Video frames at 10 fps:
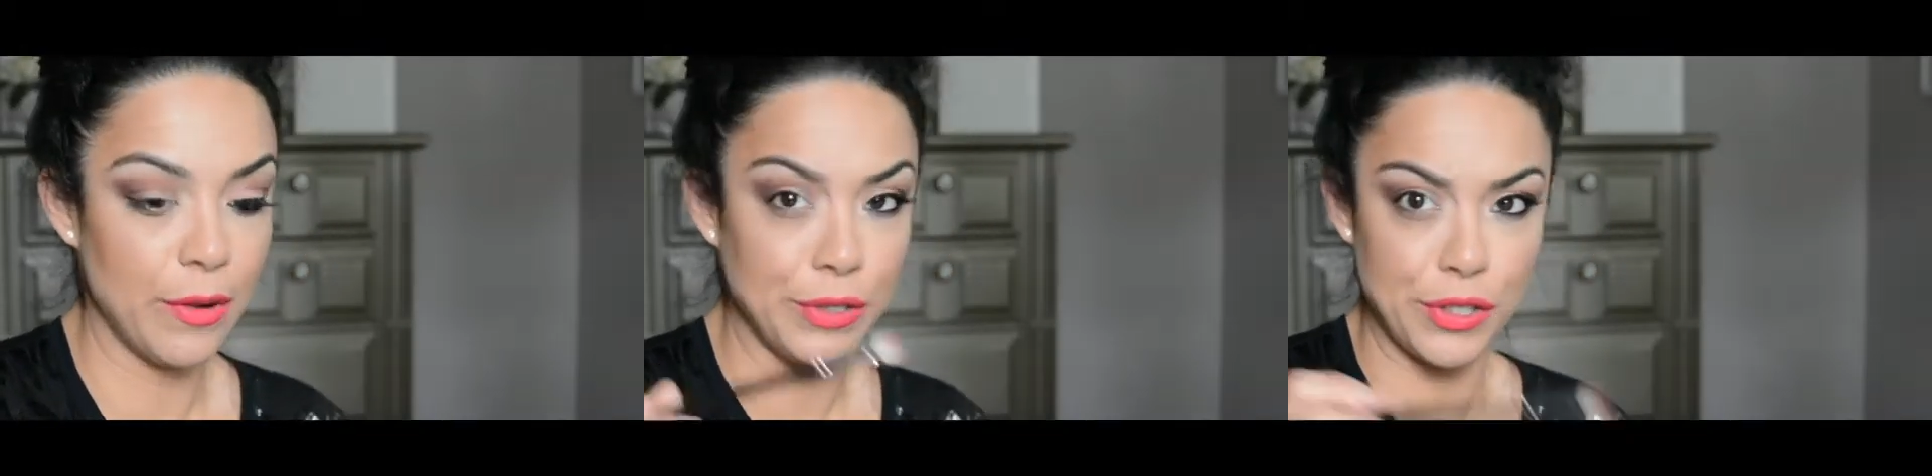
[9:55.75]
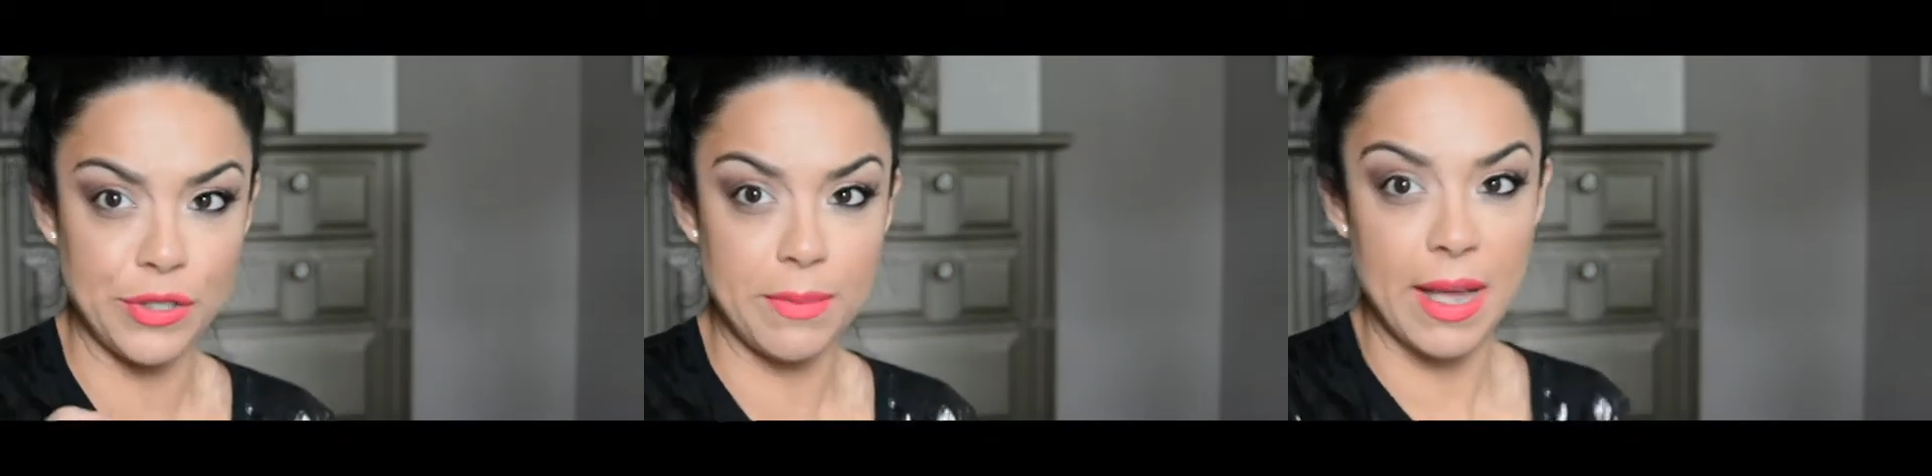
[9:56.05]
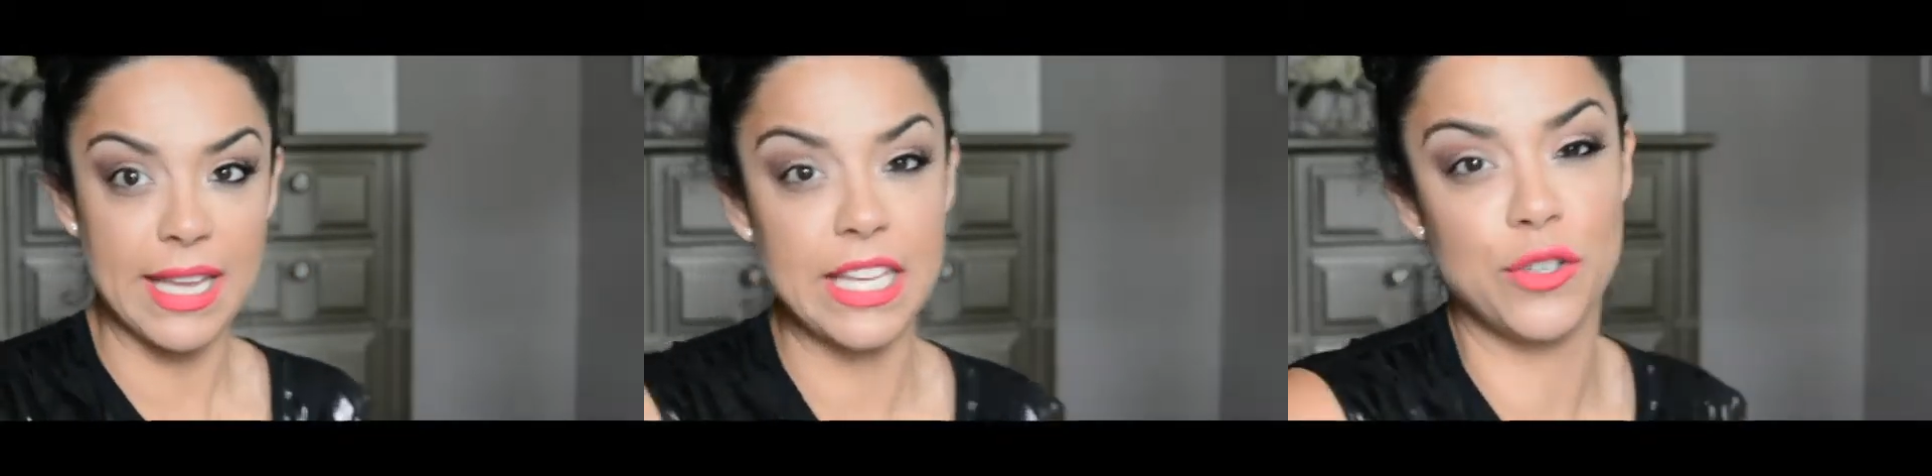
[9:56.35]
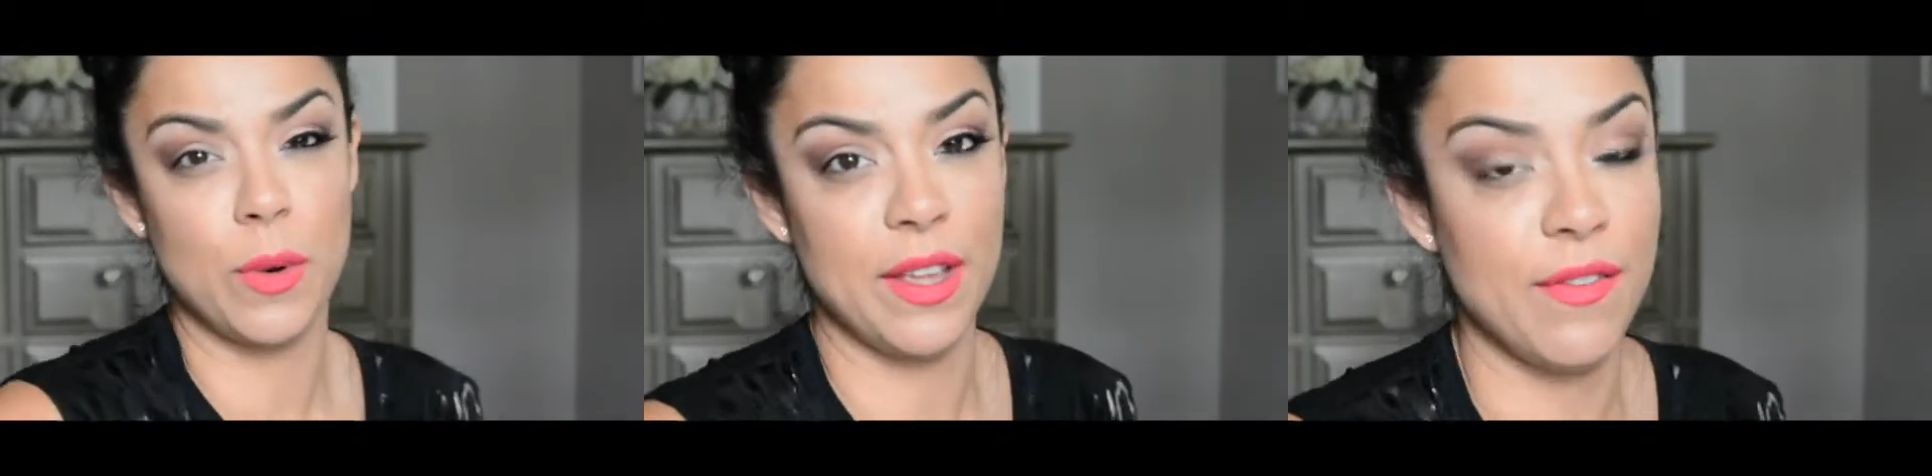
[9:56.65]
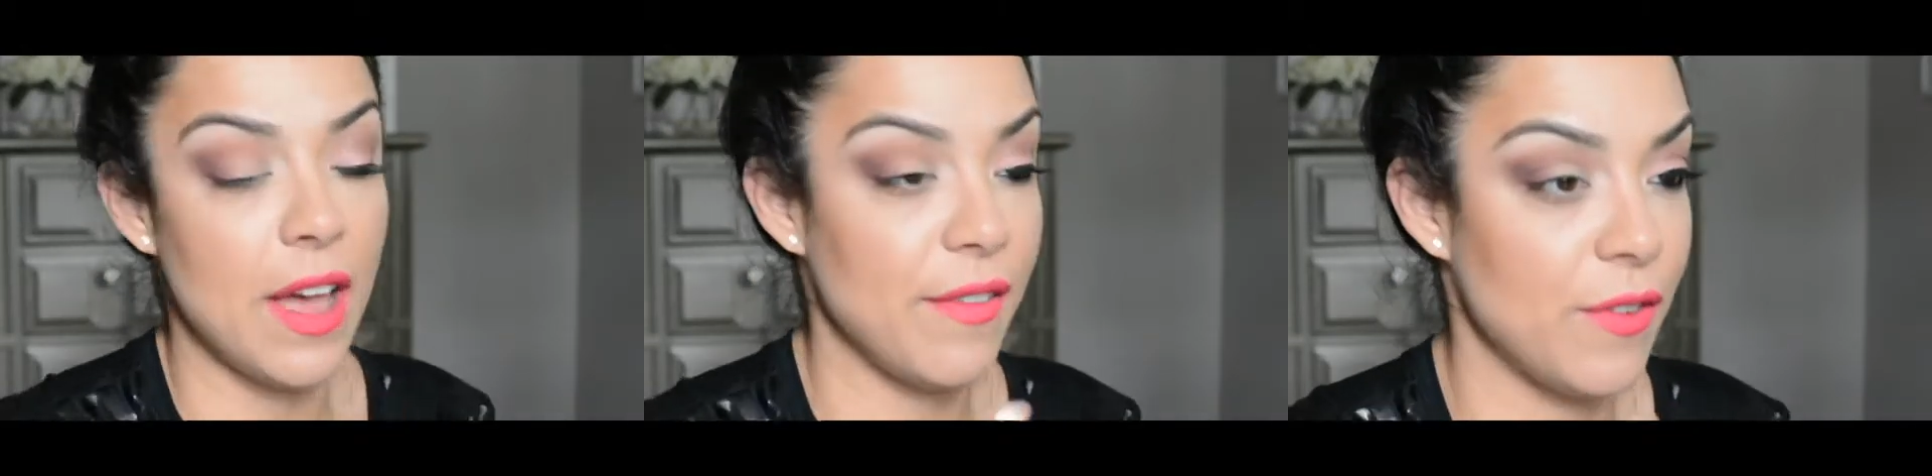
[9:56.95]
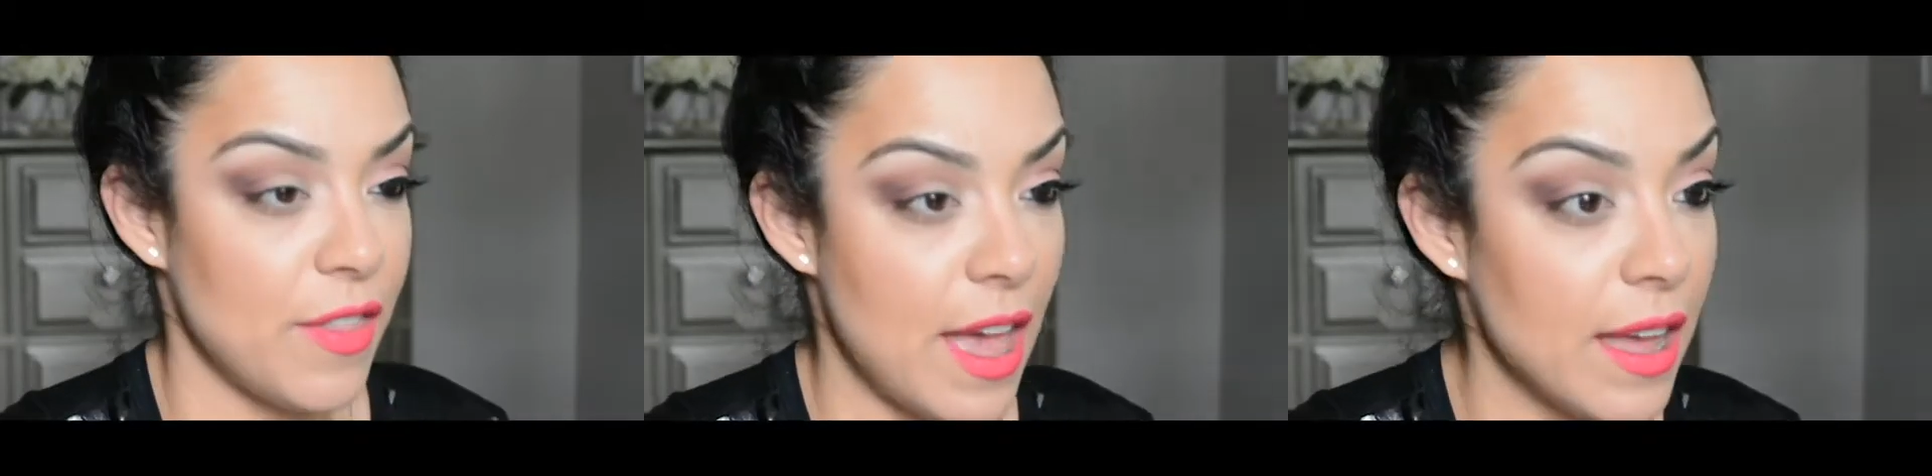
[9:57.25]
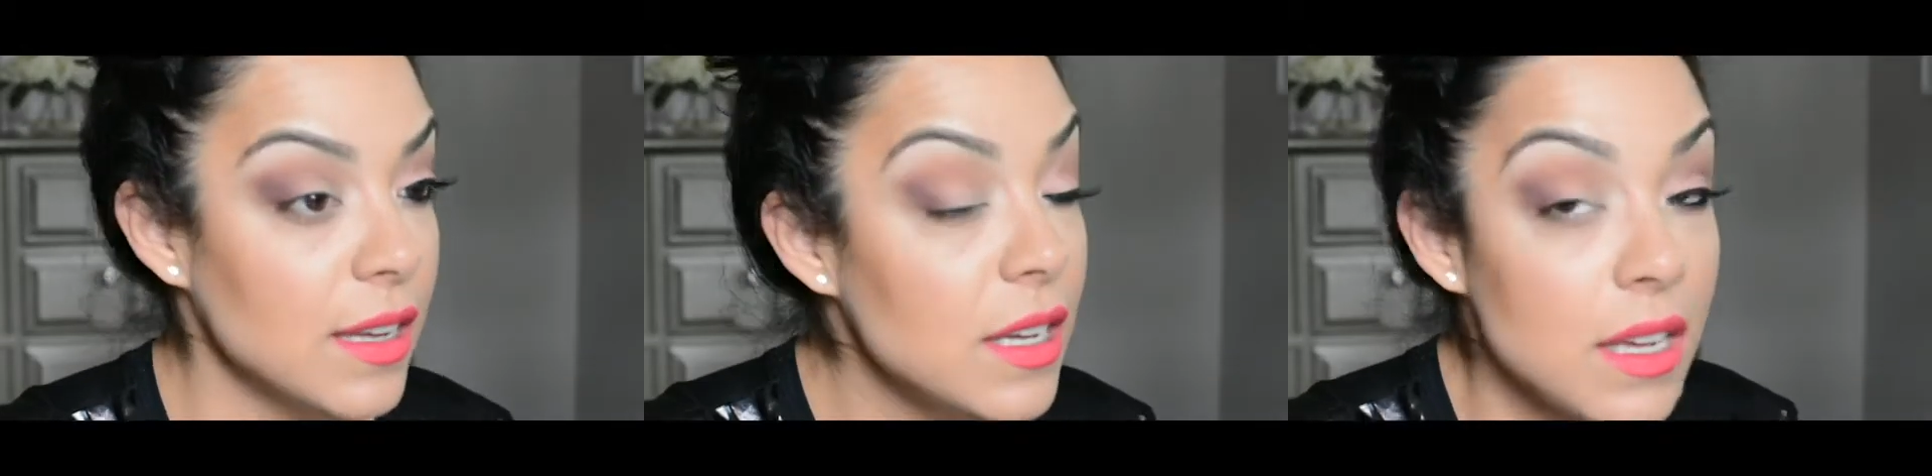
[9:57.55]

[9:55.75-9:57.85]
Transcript: I was using my E25 for that.